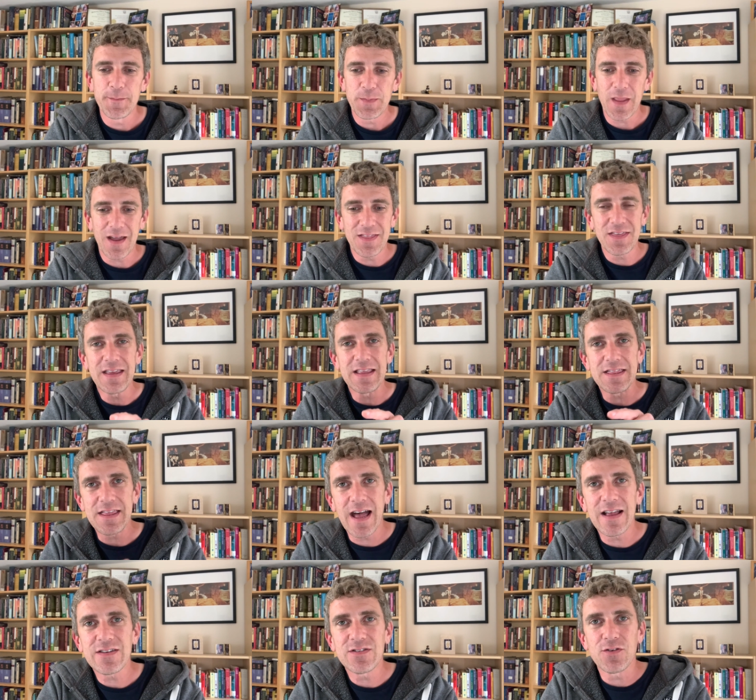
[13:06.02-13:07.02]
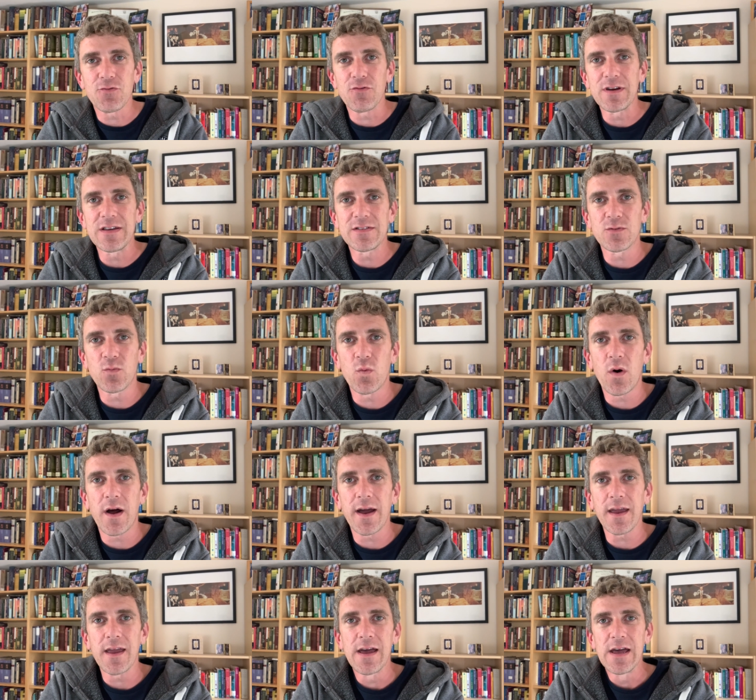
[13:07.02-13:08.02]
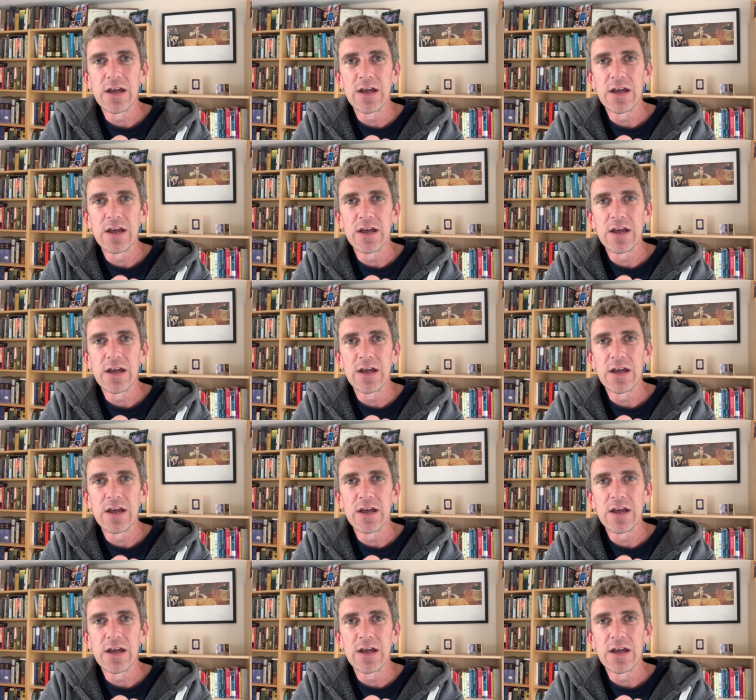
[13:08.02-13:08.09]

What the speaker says: I think that's the reason why